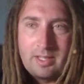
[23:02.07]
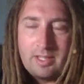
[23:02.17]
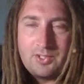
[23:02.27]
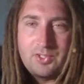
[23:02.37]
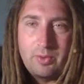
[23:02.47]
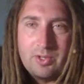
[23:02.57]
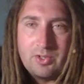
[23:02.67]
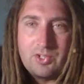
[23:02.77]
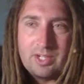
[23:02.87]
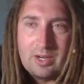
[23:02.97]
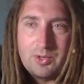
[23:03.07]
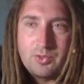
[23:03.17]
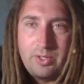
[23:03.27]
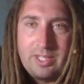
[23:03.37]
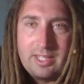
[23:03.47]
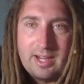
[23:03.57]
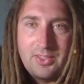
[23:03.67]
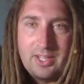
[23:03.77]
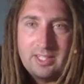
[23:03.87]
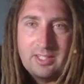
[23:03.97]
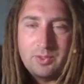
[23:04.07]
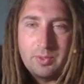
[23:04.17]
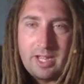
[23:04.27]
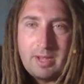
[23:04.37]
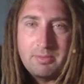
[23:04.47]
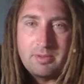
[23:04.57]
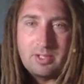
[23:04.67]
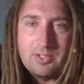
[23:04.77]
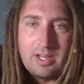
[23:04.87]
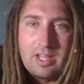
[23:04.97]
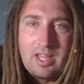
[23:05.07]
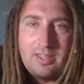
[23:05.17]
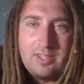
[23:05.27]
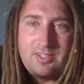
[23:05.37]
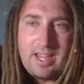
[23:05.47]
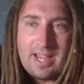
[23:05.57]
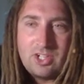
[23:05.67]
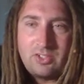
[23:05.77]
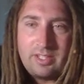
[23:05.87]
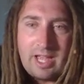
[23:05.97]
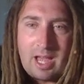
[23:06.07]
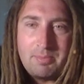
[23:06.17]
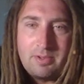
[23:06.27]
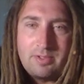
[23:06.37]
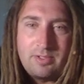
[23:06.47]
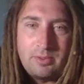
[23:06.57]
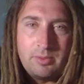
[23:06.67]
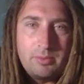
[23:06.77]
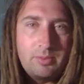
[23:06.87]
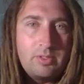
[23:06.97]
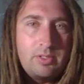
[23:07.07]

It's so interesting. I was really kind of thinking this would happen because this actually happened to.